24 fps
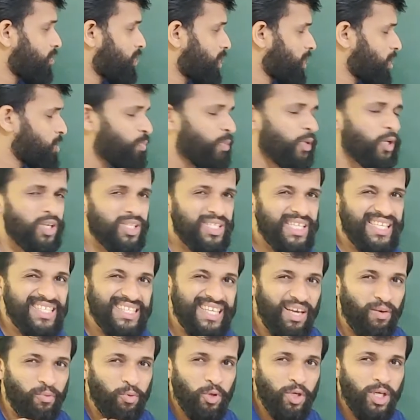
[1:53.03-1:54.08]
just because I
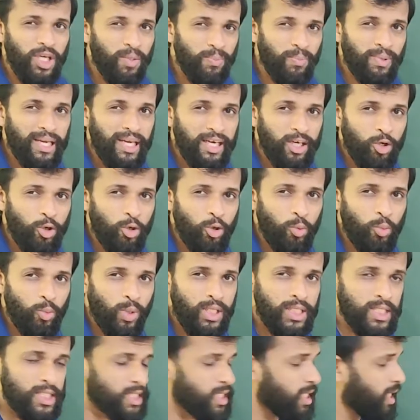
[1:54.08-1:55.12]
said I want to keep letter on
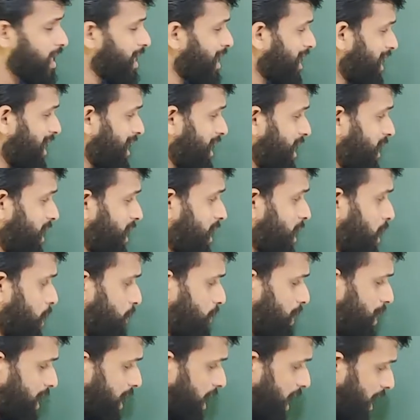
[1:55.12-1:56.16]
one side, it
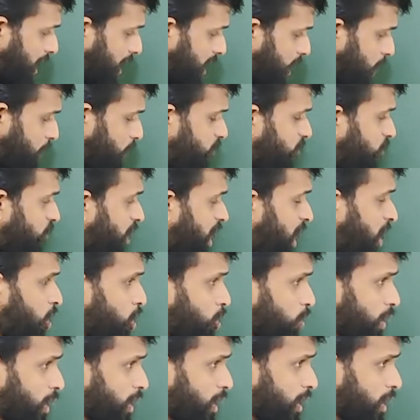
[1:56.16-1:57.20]
can't be like I'll keep y
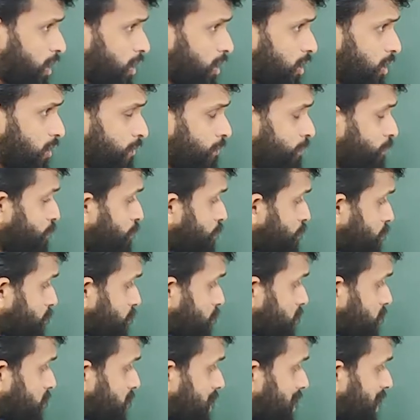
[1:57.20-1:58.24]
over here
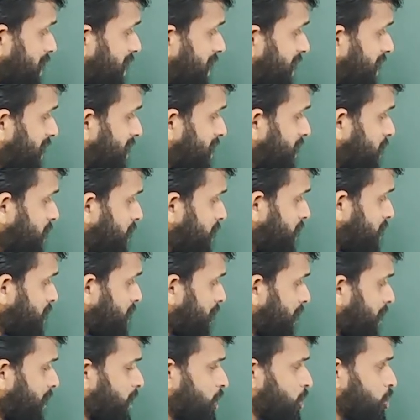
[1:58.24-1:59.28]
and
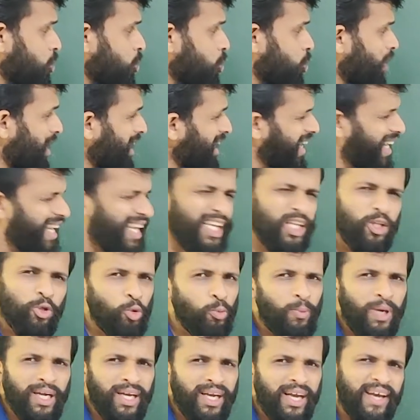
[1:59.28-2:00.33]
tell this to, hey,
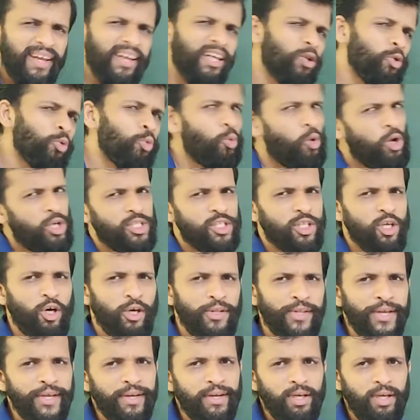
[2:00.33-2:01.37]
tu mak nakre, most
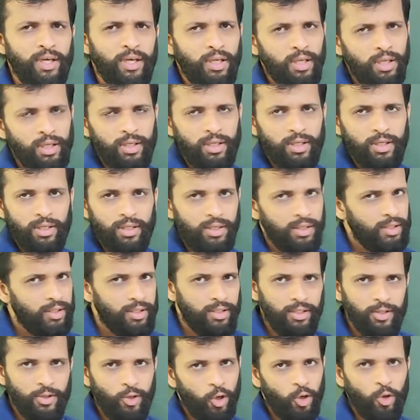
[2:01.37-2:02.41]
the
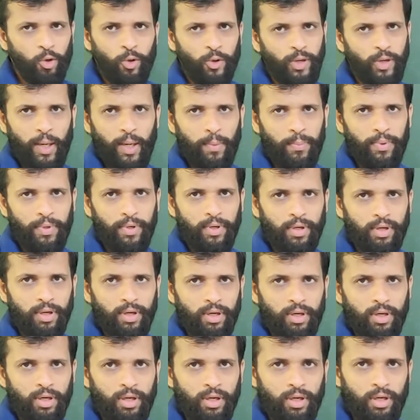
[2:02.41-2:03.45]
not happen.
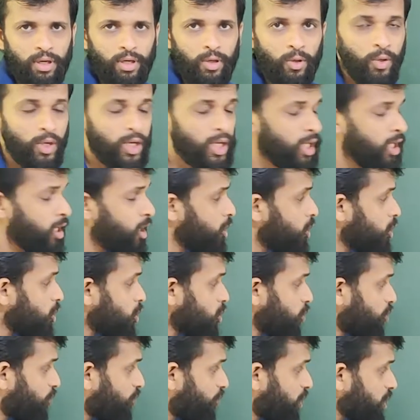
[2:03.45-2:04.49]
Okay,
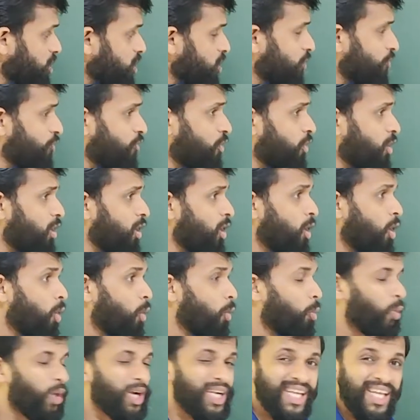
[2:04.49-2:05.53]
so first of all,
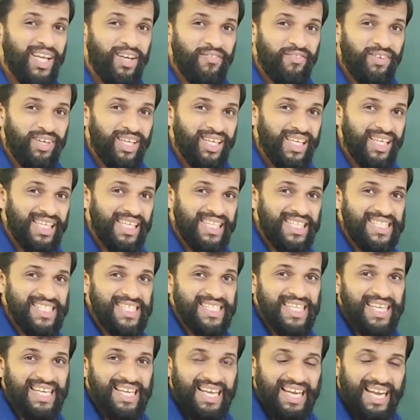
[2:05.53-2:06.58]
whatever
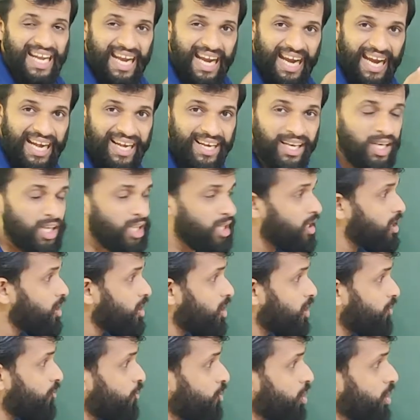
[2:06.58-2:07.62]
is
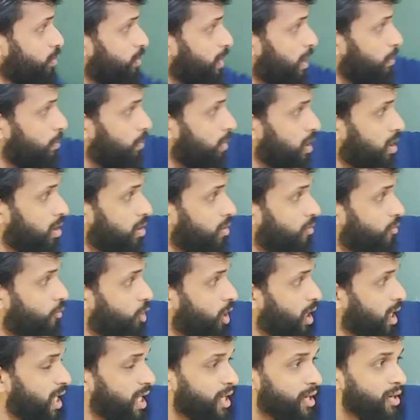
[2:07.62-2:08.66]
added, if you remember
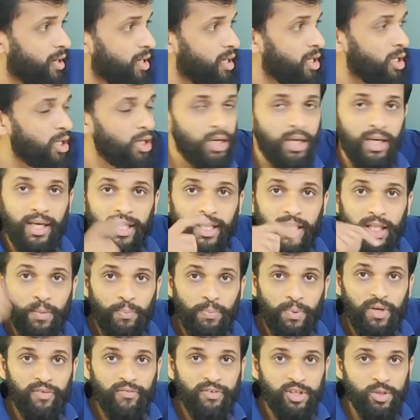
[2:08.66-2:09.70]
what I had written in
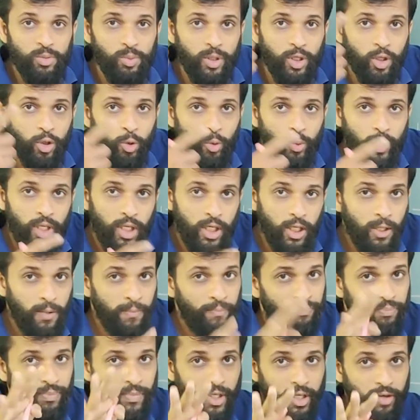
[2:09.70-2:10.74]
the previous video over here,
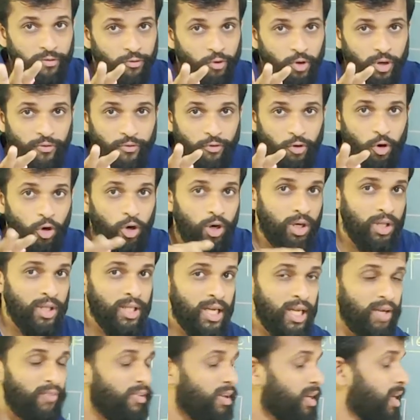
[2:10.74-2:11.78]
if you have
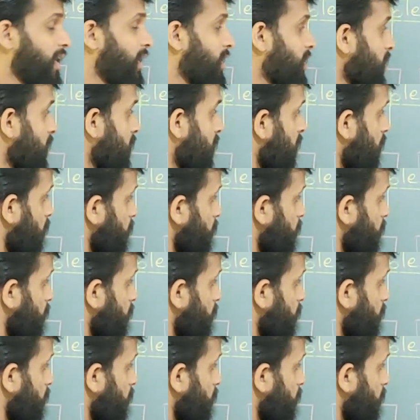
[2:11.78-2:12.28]
forgotten, then I will write it